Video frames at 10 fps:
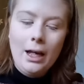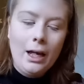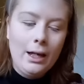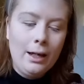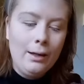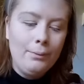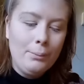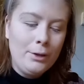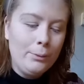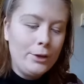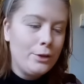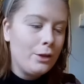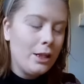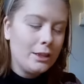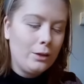Let me know what you
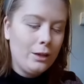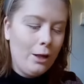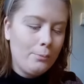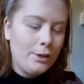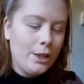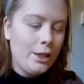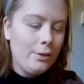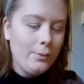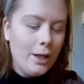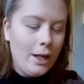guys got up to.